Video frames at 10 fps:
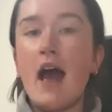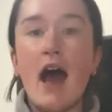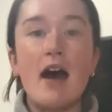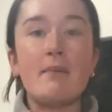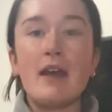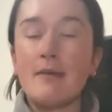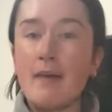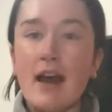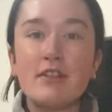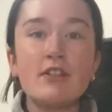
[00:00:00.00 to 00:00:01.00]
um, a
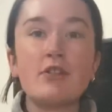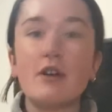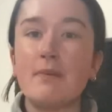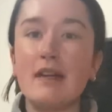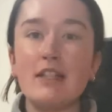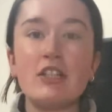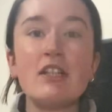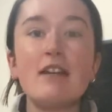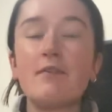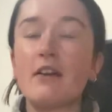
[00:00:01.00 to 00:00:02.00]
master's or a
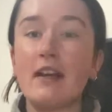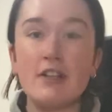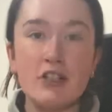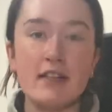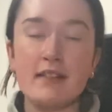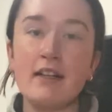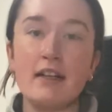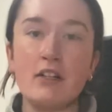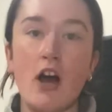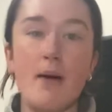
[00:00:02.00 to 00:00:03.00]
PhD if they're interested in
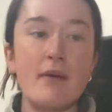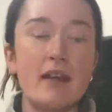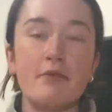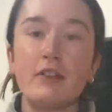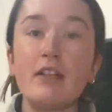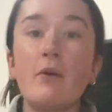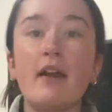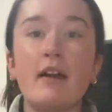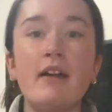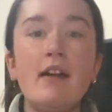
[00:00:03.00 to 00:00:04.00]
a topic and really want